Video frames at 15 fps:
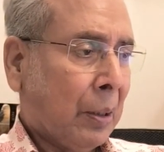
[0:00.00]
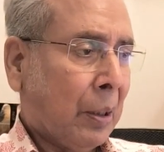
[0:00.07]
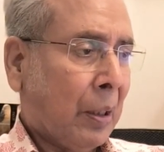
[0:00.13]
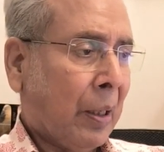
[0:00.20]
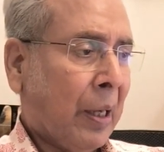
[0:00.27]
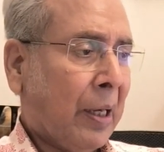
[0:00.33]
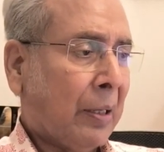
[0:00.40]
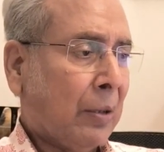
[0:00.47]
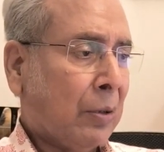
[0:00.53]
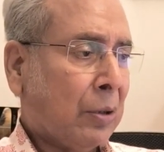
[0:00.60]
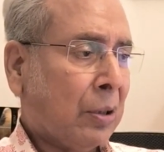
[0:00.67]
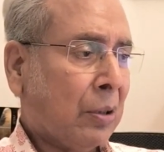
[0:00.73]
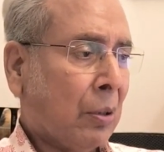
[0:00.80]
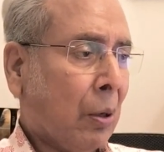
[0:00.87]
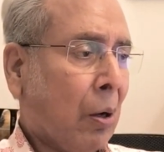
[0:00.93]

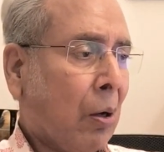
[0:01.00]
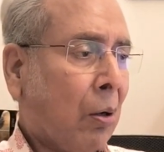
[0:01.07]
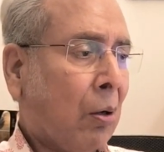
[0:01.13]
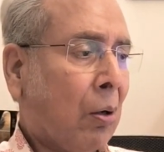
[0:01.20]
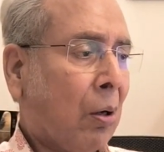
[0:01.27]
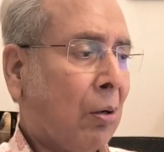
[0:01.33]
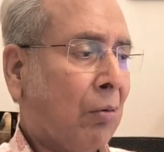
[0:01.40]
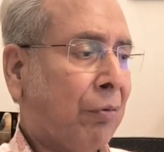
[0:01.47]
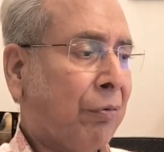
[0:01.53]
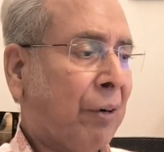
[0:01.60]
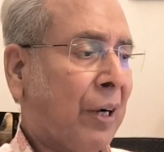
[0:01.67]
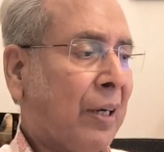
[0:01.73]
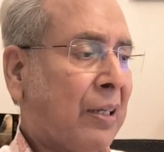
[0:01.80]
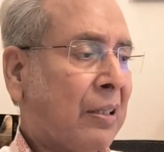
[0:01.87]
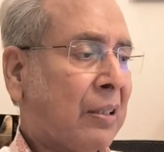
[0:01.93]
Tornadoes in Hong Kong,
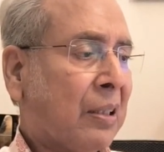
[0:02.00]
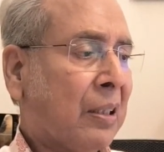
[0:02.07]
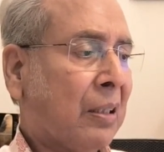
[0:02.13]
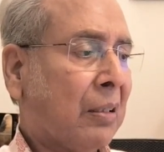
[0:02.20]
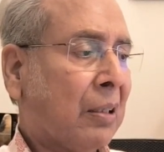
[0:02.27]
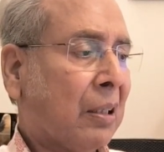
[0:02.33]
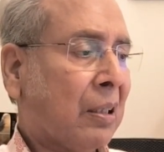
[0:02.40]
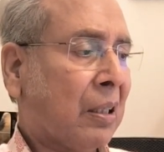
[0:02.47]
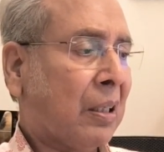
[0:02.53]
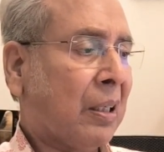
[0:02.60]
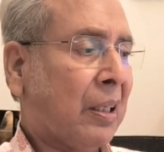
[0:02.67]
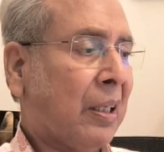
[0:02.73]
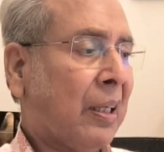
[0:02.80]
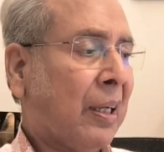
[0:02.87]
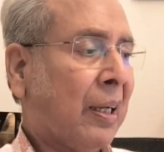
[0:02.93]
fires in
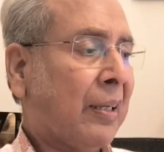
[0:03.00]
Turkey,